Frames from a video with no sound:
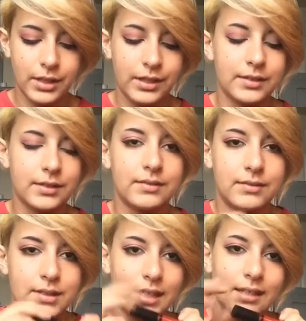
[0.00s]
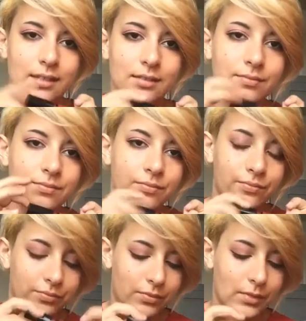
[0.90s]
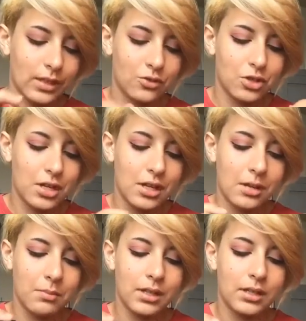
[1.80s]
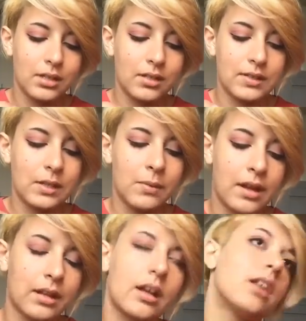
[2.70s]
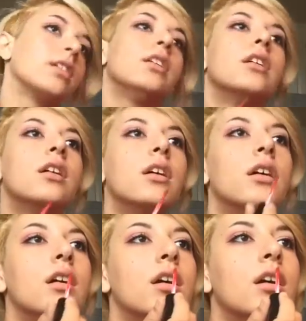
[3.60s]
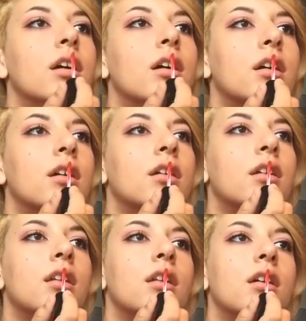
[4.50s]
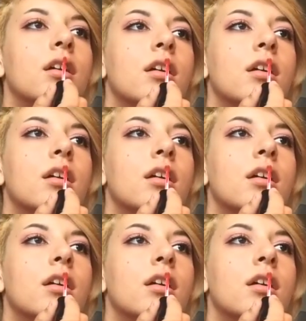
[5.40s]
It doesn't say the shade name, but it is a red color. And